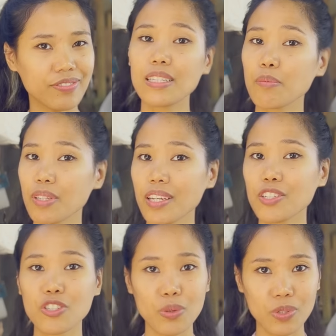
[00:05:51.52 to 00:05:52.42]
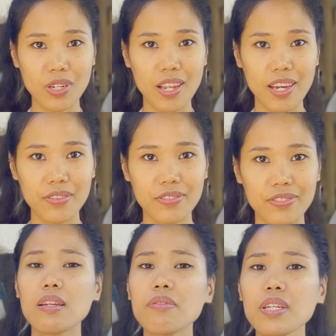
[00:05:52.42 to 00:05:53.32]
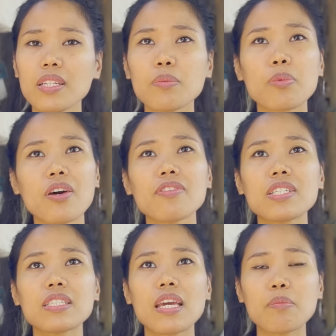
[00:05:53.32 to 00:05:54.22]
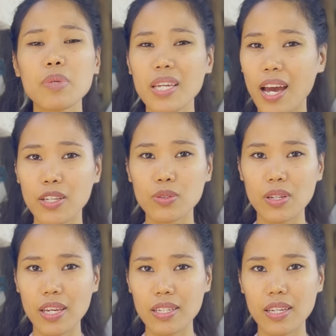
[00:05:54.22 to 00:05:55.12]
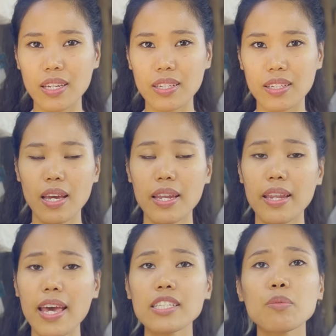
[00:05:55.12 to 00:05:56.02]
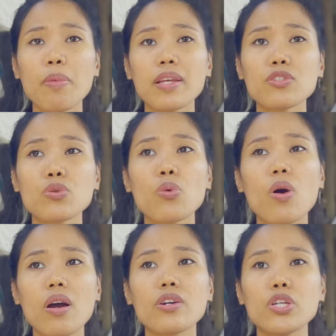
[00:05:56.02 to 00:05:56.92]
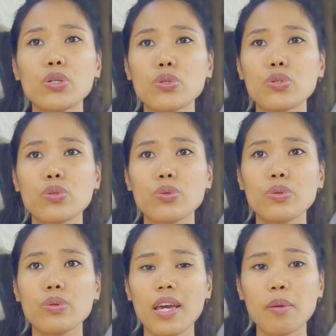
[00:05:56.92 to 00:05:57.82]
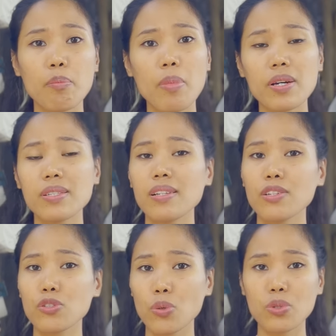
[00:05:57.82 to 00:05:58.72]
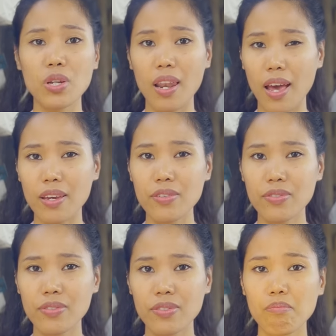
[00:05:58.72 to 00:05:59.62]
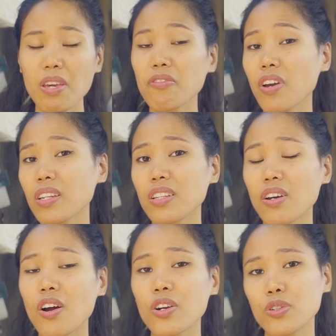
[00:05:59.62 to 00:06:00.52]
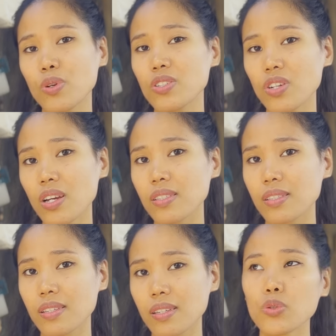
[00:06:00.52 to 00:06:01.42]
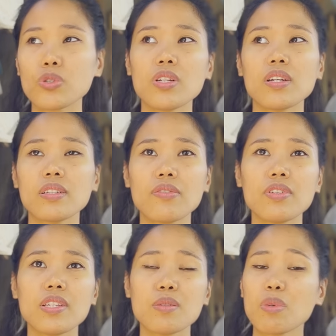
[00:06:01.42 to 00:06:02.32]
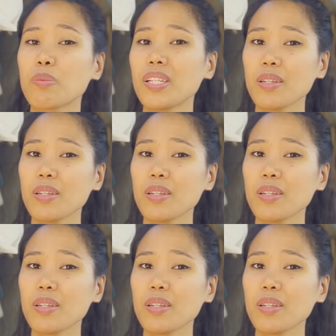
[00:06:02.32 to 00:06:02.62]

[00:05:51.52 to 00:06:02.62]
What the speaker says: Limited social life. Living in the province can be isolating, and expats who are used to a bustling social life may find it hard to adjust. Social activities may be